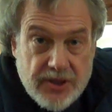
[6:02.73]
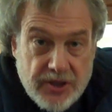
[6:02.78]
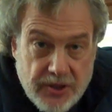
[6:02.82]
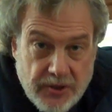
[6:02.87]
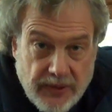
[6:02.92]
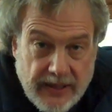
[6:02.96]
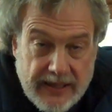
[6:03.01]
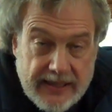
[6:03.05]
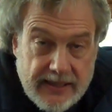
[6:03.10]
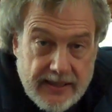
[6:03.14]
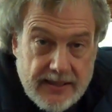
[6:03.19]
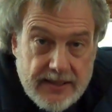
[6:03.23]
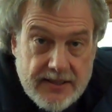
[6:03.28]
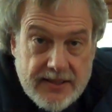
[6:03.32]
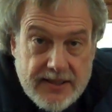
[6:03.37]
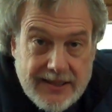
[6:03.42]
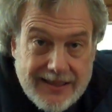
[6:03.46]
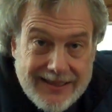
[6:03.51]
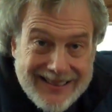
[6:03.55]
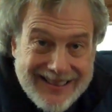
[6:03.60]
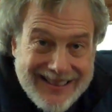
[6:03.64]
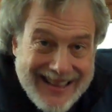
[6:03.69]
straightness
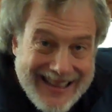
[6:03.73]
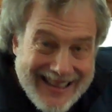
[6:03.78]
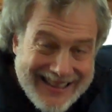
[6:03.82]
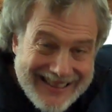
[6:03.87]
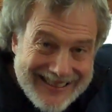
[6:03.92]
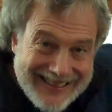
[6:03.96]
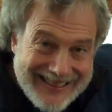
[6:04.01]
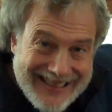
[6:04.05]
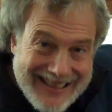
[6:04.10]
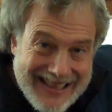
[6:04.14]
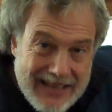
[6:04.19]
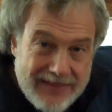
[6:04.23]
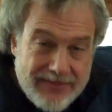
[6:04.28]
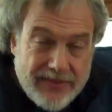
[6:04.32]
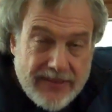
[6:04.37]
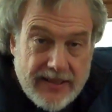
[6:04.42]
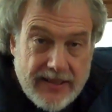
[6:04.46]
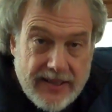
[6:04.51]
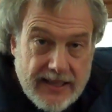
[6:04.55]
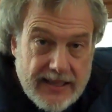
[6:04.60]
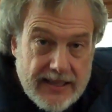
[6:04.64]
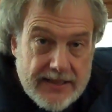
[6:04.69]
and
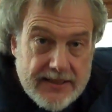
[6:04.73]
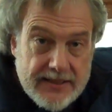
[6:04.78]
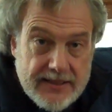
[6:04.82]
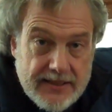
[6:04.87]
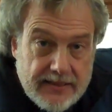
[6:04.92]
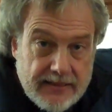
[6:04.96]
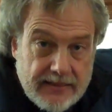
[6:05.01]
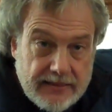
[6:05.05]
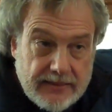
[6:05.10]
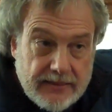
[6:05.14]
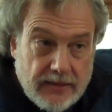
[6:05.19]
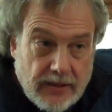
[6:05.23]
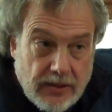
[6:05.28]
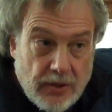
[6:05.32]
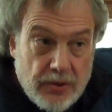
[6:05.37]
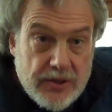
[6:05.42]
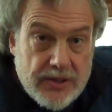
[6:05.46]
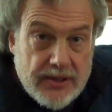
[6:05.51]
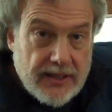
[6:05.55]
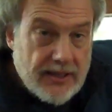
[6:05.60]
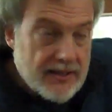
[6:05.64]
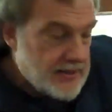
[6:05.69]
evenness and
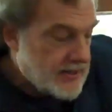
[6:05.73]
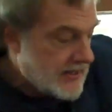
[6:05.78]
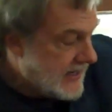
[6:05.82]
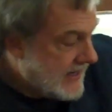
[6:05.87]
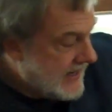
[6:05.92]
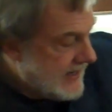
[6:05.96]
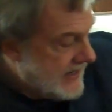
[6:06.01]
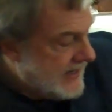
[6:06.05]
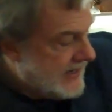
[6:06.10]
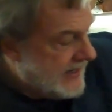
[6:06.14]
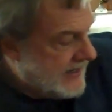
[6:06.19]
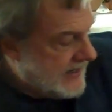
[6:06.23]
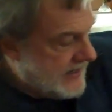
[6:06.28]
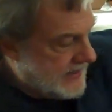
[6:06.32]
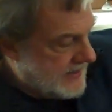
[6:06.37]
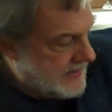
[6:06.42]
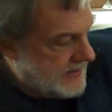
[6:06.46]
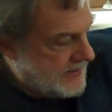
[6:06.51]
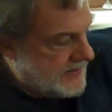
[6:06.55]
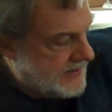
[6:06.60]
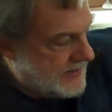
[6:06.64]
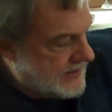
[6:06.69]
closeness
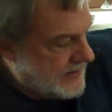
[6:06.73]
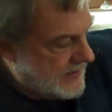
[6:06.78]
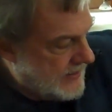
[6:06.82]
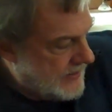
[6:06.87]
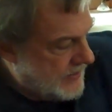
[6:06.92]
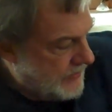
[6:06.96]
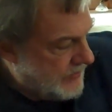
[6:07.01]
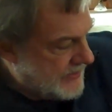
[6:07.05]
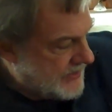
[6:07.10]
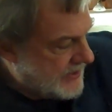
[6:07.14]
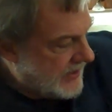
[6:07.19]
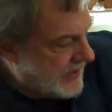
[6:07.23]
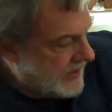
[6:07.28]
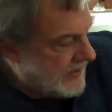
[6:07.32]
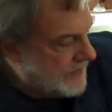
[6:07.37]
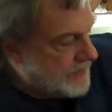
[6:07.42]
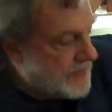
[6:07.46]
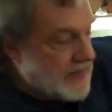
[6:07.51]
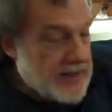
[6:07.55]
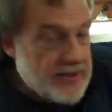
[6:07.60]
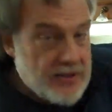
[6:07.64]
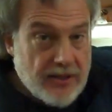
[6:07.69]
is what's called
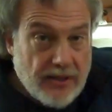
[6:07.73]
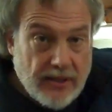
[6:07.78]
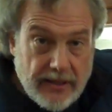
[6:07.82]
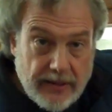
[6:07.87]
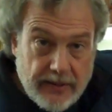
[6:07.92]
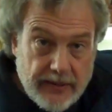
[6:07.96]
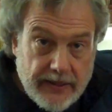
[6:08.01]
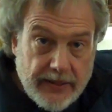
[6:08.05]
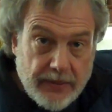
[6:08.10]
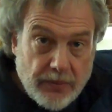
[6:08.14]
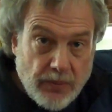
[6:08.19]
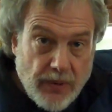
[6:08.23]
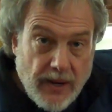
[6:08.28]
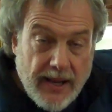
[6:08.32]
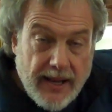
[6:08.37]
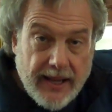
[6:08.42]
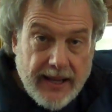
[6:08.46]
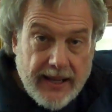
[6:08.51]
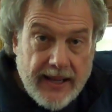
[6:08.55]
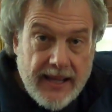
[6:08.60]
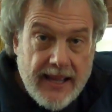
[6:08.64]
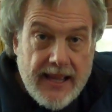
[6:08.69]
a medullary
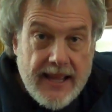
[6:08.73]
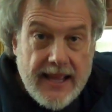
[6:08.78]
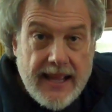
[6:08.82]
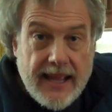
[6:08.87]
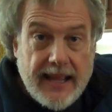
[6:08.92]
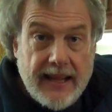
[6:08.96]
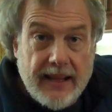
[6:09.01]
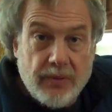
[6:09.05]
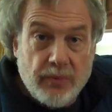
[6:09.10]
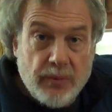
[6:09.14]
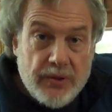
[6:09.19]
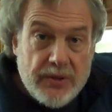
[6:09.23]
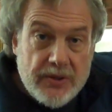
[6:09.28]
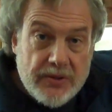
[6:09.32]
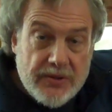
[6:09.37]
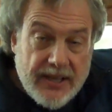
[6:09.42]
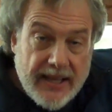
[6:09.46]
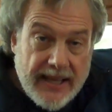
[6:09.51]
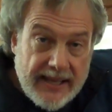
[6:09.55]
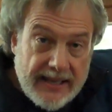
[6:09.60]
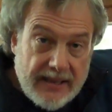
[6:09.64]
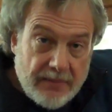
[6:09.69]
ray. And when you
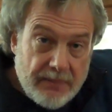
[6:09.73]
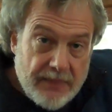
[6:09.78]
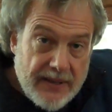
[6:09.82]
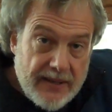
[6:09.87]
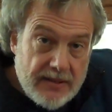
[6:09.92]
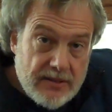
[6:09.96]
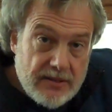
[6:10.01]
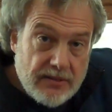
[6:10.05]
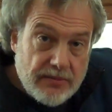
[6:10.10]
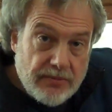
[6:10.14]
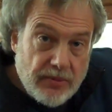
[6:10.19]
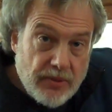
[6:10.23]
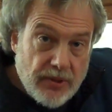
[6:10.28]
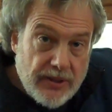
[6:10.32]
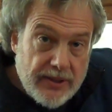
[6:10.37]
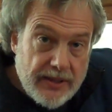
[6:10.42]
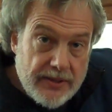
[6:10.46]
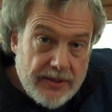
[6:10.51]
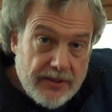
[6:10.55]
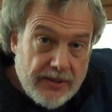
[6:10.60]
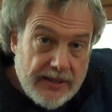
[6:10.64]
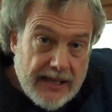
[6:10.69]
take a piece of wood
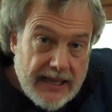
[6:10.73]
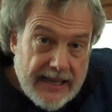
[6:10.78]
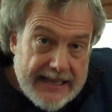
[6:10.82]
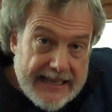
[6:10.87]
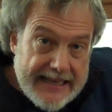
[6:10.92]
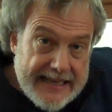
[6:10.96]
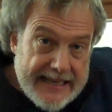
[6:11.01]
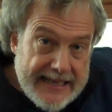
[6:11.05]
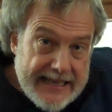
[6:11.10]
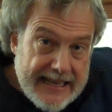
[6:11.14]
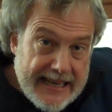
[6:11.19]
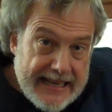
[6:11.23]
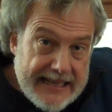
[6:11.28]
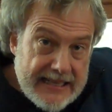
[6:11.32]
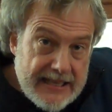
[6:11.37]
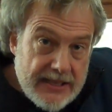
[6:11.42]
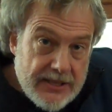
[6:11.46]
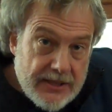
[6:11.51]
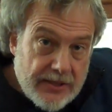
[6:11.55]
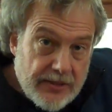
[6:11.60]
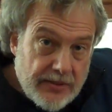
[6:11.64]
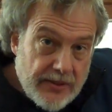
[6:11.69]
and you cut it
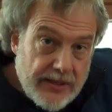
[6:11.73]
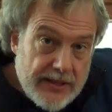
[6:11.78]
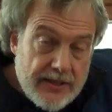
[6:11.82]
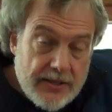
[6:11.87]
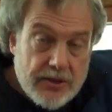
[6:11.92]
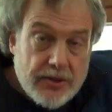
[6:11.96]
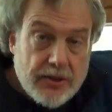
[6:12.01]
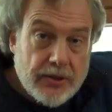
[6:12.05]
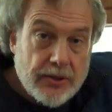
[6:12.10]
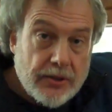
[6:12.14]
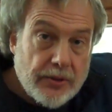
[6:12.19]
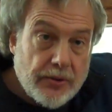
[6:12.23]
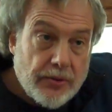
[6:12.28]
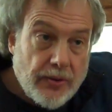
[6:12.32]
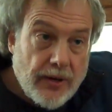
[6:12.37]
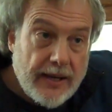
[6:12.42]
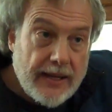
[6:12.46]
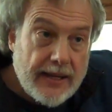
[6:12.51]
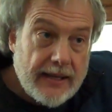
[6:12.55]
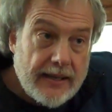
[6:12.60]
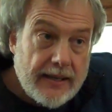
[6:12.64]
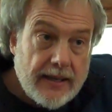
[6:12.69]
90 degrees to the
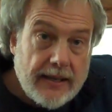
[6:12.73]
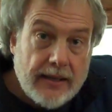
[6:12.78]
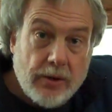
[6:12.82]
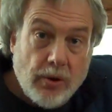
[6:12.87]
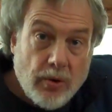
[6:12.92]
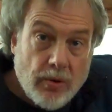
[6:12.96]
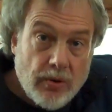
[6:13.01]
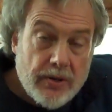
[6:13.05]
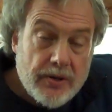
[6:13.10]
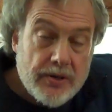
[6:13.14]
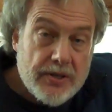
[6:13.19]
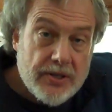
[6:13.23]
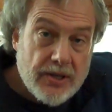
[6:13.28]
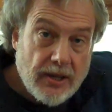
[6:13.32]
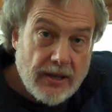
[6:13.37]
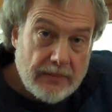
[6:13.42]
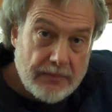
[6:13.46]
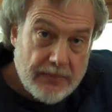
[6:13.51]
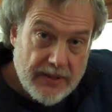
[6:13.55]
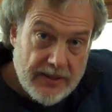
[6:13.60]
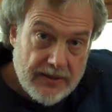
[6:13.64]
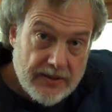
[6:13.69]
grain, a quarter
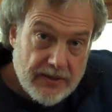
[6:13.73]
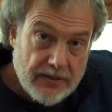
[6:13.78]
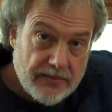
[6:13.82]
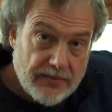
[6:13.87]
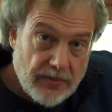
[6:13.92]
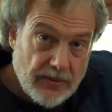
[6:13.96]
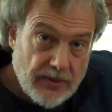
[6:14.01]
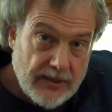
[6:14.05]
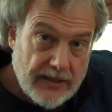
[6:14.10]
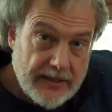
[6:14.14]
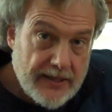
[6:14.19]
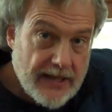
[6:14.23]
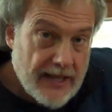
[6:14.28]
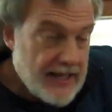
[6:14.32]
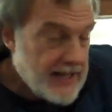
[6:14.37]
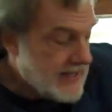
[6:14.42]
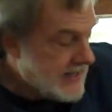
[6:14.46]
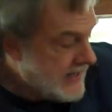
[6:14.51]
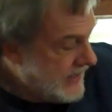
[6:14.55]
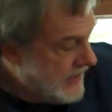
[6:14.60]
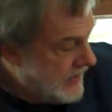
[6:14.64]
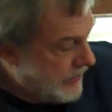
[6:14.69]
sawn piece of wood,
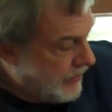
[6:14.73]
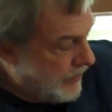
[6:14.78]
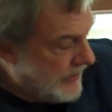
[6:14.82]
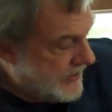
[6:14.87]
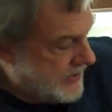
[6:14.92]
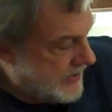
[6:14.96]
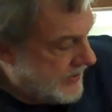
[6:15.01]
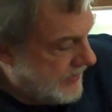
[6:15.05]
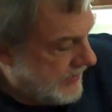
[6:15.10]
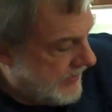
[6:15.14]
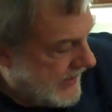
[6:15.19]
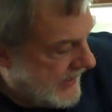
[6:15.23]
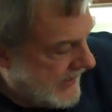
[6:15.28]
what you